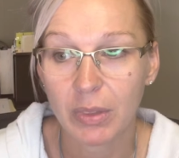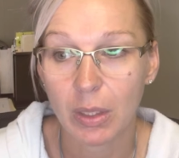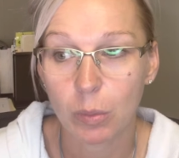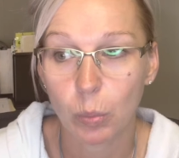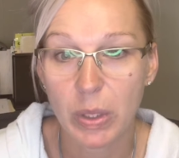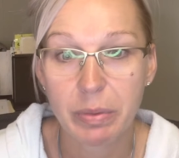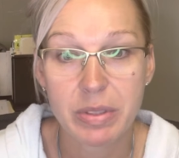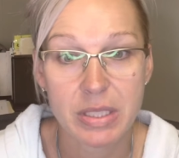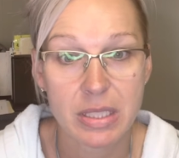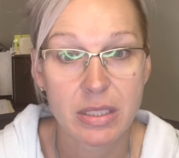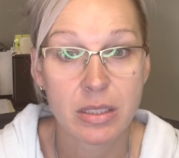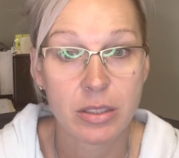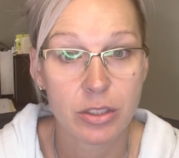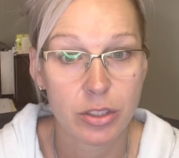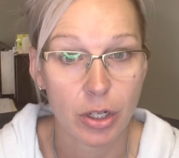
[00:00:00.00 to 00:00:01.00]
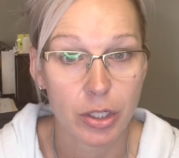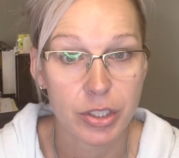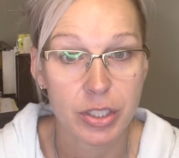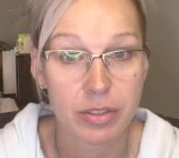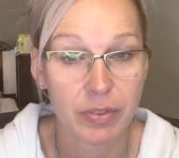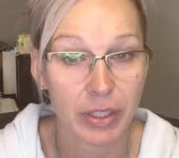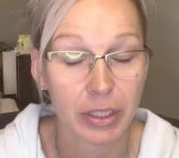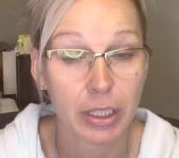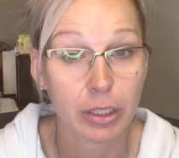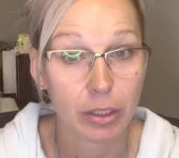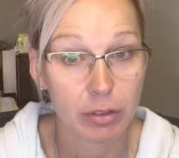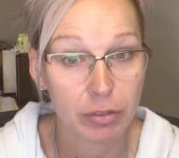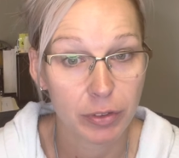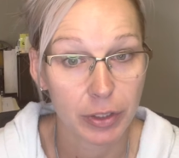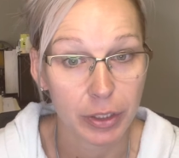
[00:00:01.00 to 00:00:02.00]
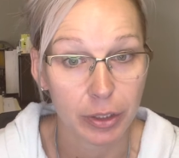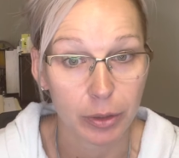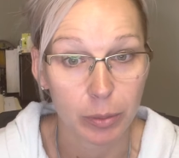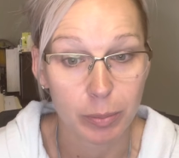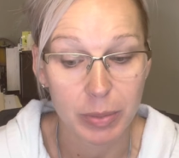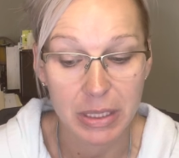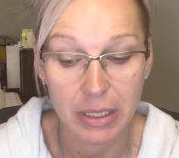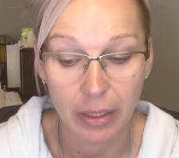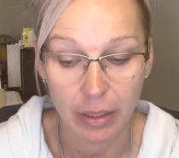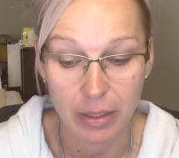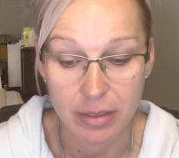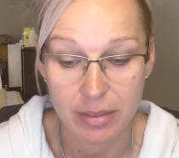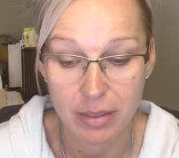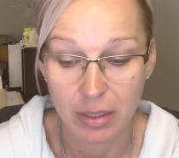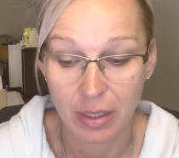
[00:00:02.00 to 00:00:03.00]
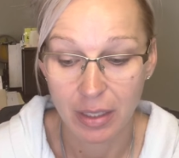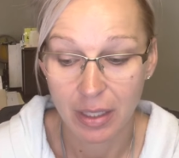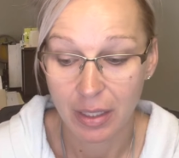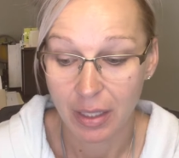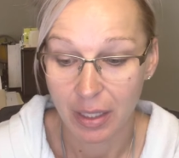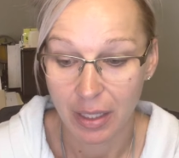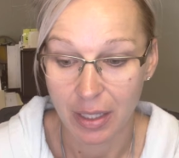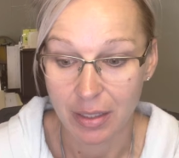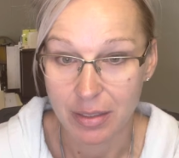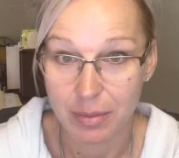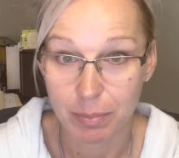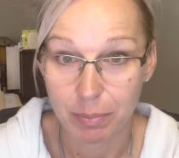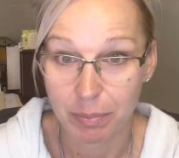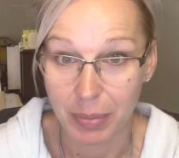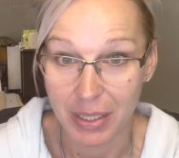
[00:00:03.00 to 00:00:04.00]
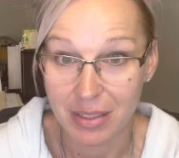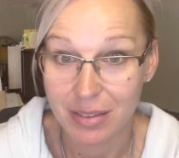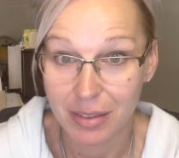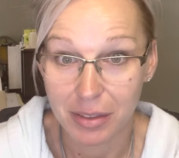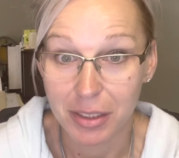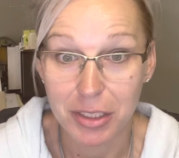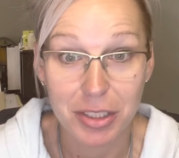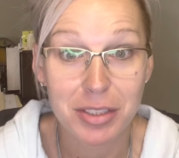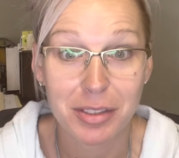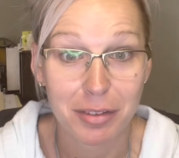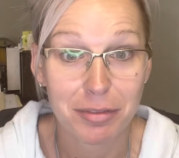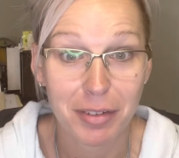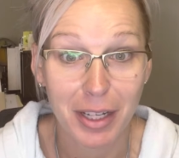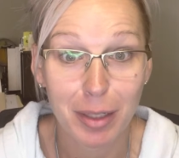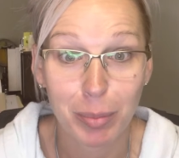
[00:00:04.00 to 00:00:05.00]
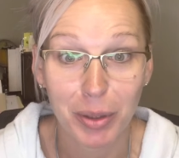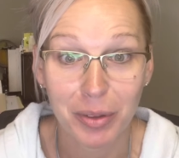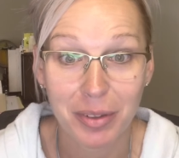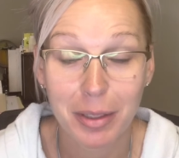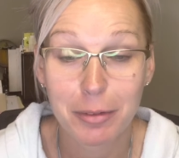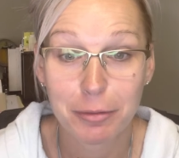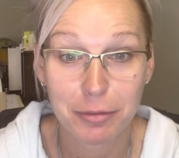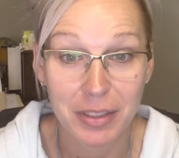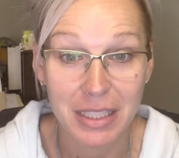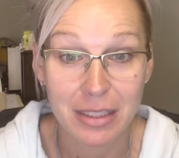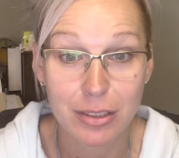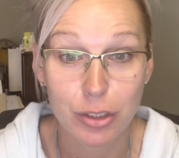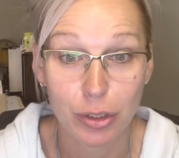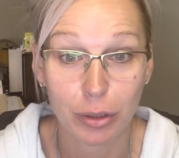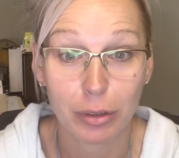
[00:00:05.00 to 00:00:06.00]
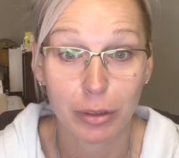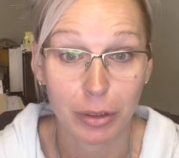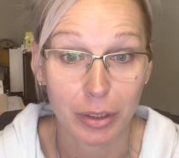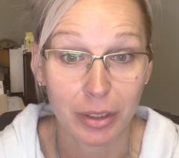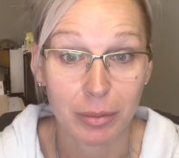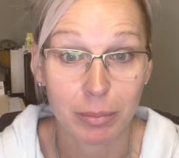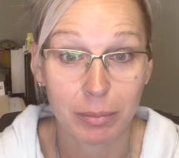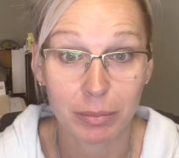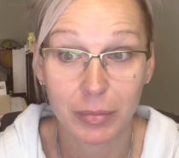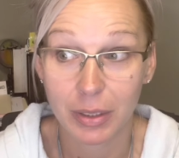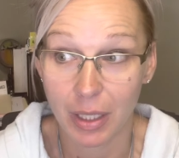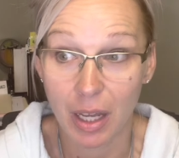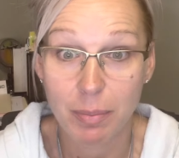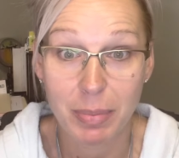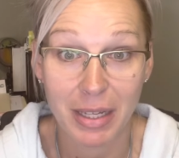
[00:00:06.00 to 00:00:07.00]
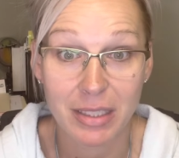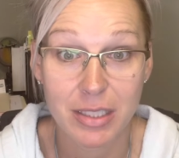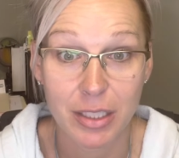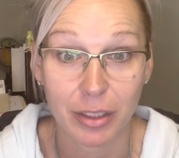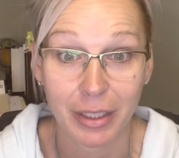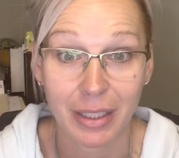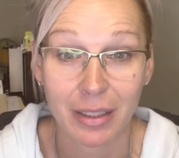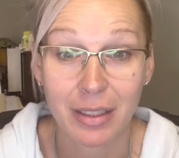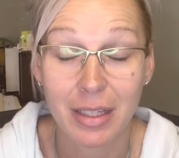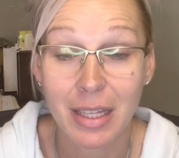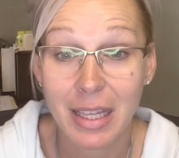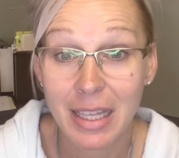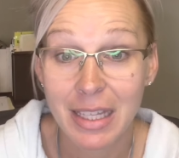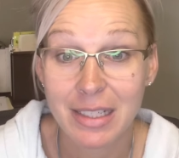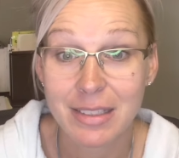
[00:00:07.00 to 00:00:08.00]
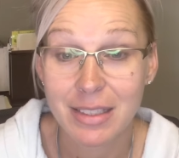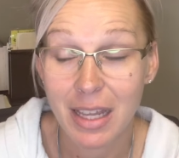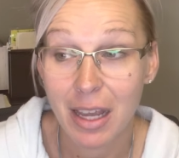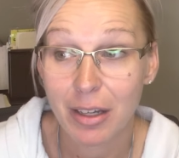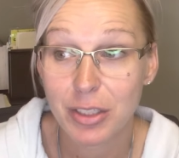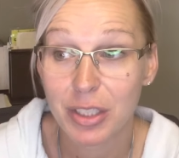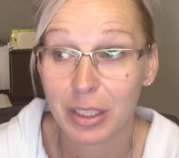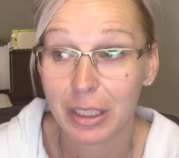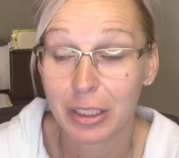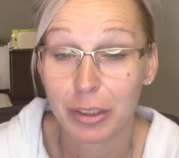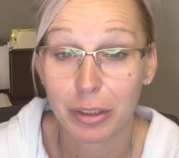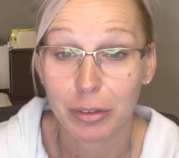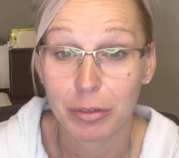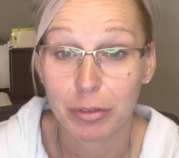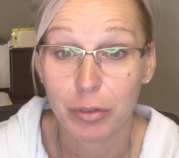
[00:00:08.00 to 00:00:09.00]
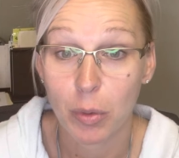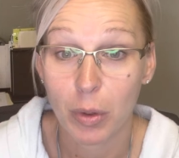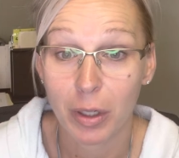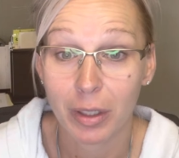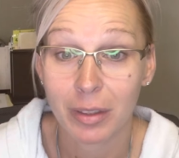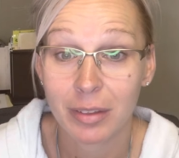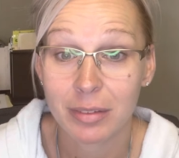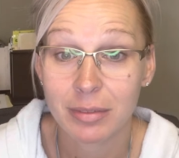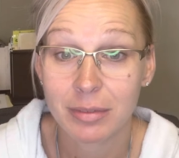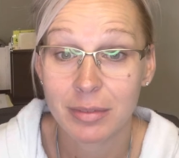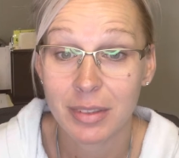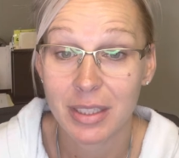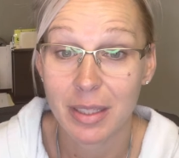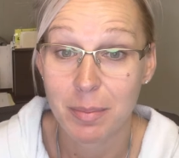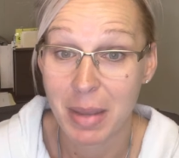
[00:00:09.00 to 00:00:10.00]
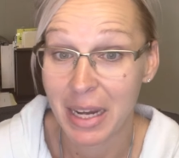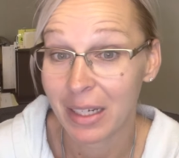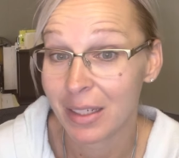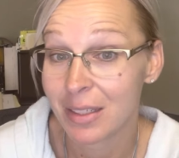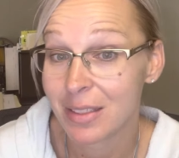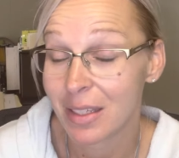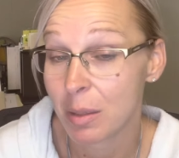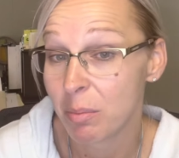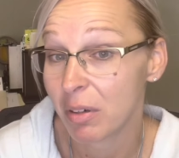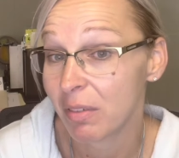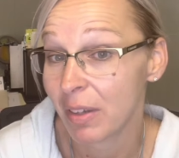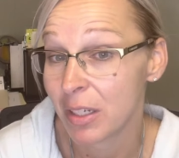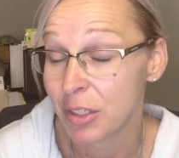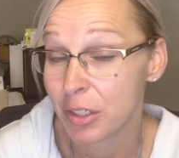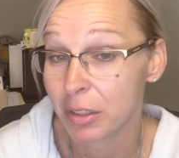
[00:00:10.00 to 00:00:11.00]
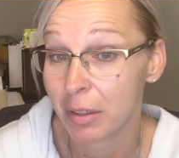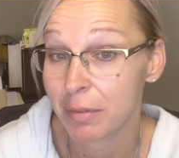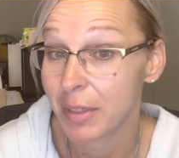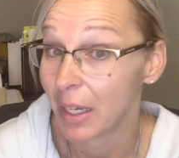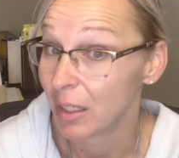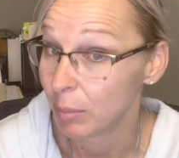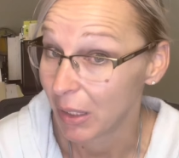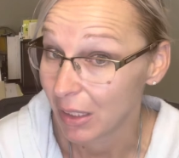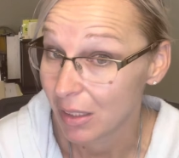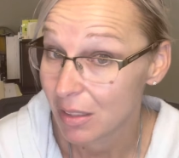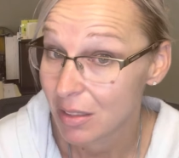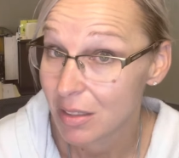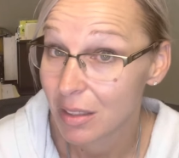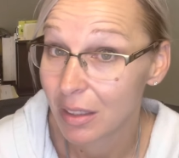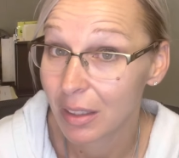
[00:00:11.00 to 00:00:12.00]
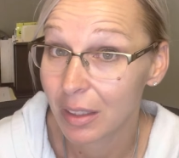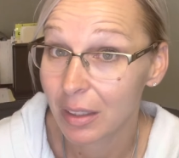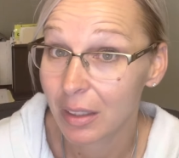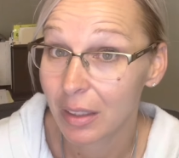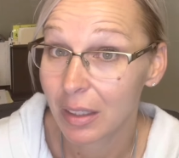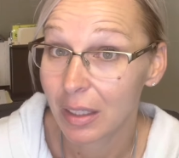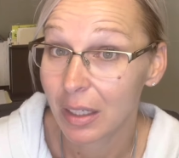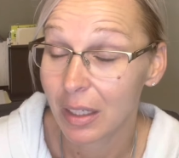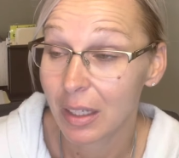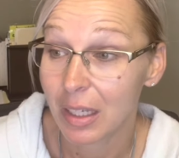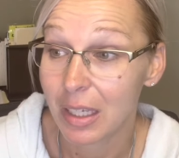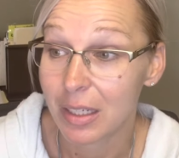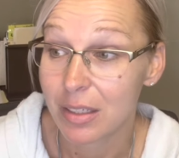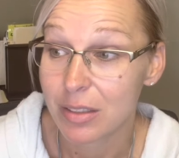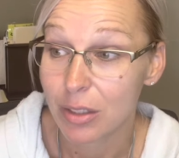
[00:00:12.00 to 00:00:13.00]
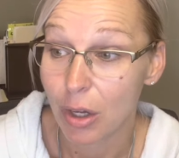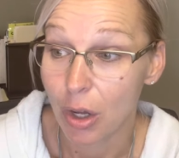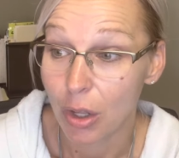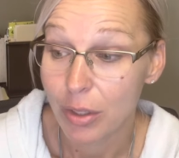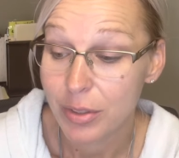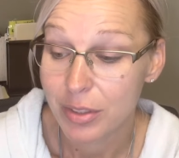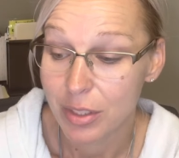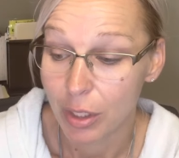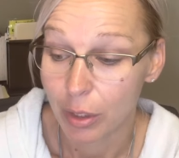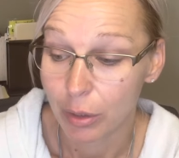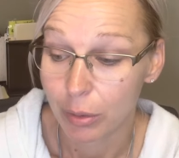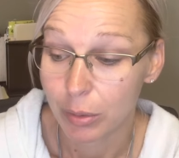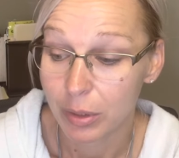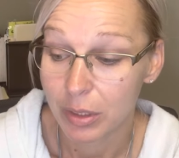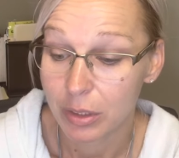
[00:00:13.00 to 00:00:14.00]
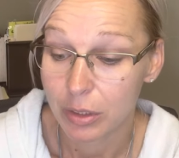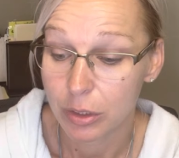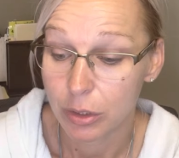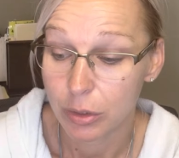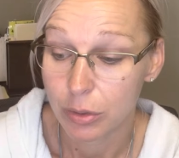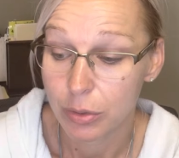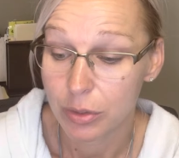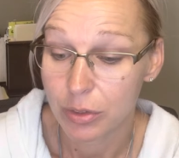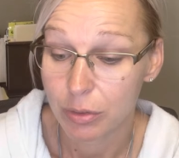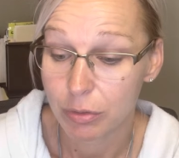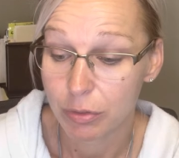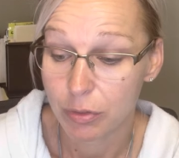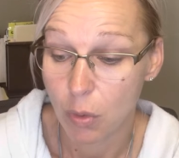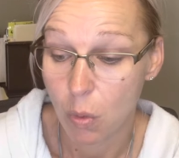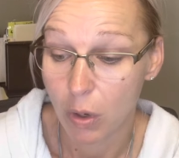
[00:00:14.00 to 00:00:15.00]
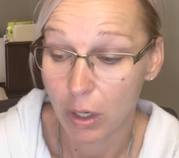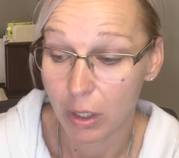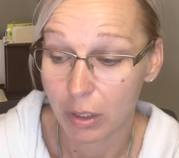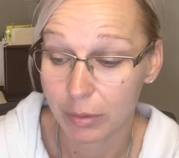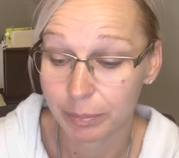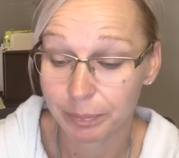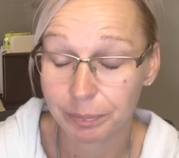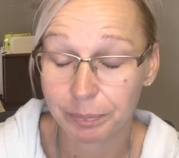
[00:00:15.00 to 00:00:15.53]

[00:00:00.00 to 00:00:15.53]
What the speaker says: wheat-resistant starch is very good for you because it's basically just a fiber that feeds your good gut bacteria. It is actually good for the maintenance and prevention of diabetes. It is also used for